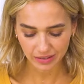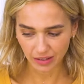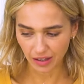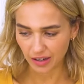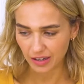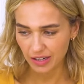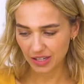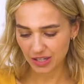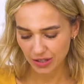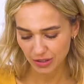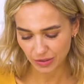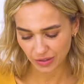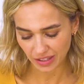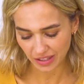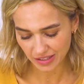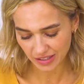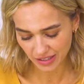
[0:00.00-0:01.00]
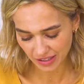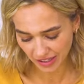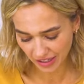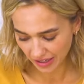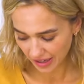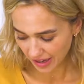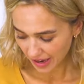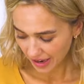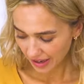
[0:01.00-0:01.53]
large, as you can
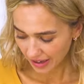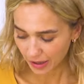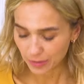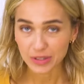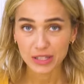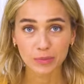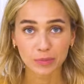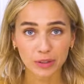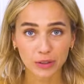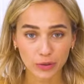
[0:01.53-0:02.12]
see. I'm simply